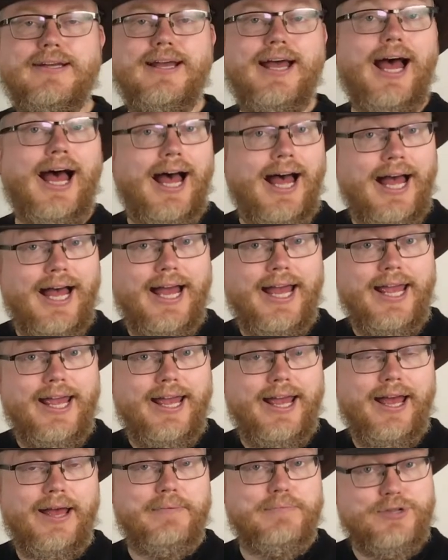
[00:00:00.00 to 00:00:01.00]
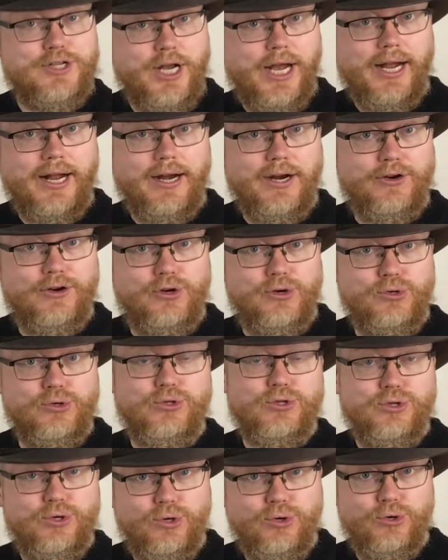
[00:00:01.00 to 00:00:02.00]
I am Jackaroo
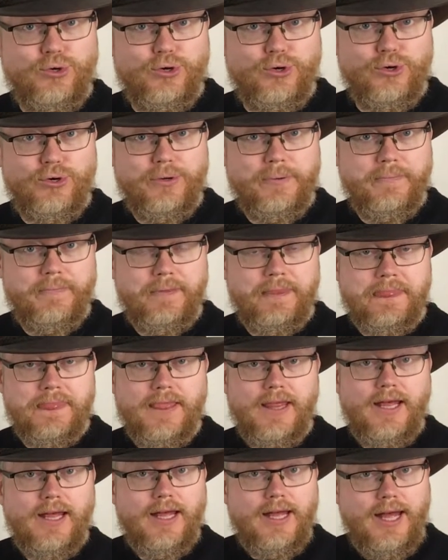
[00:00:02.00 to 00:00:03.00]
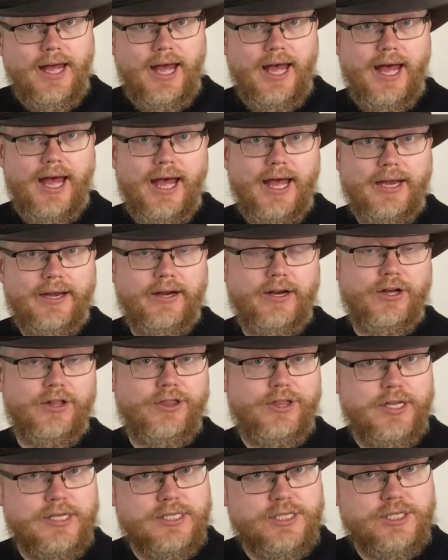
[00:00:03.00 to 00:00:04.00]
Turo, and on
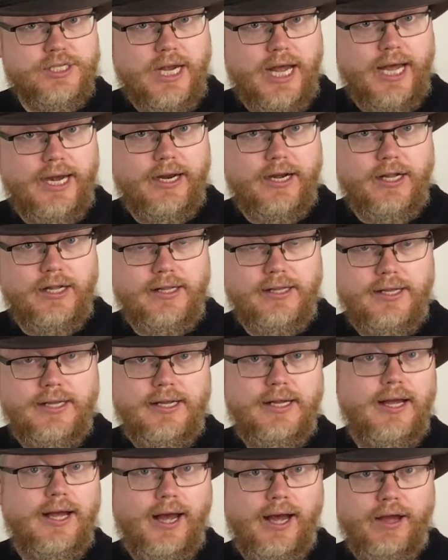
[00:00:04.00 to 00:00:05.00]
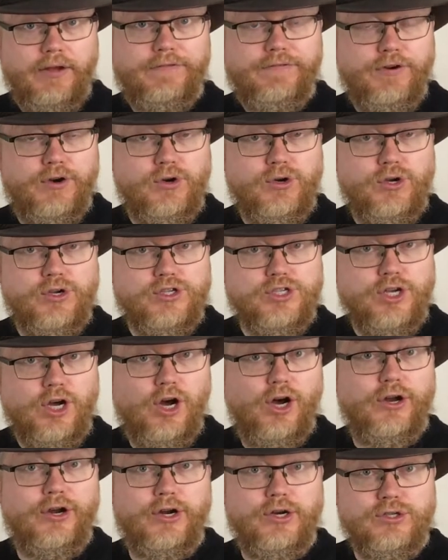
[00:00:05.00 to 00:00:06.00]
this channel I focus
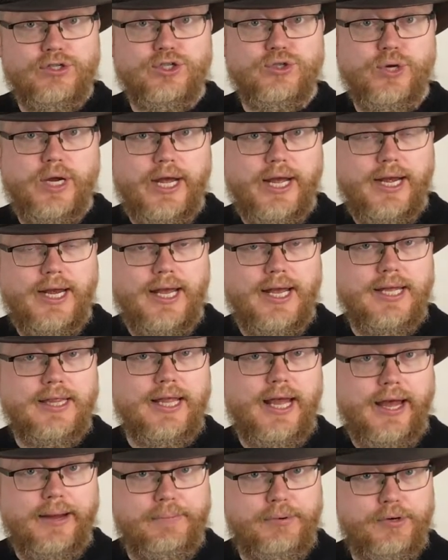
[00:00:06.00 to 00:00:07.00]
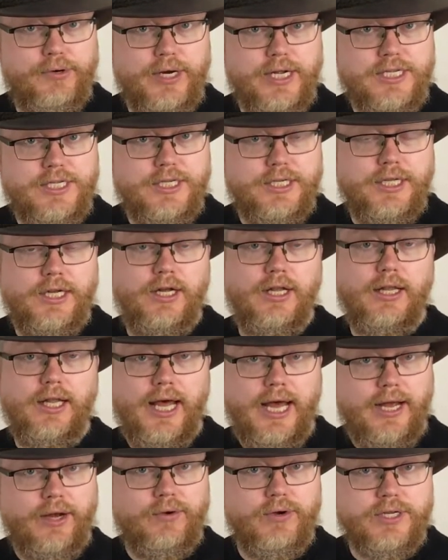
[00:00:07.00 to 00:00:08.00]
on Australian Aboriginal
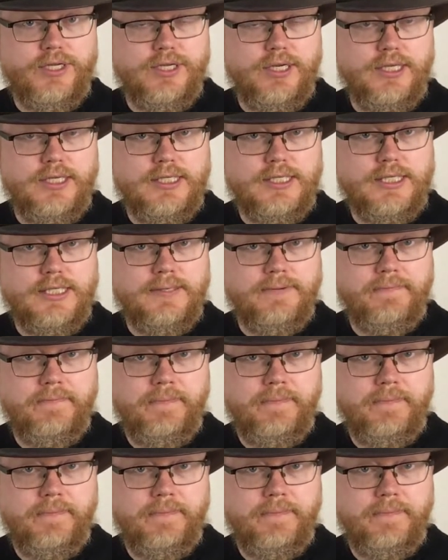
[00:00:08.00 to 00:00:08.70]
languages.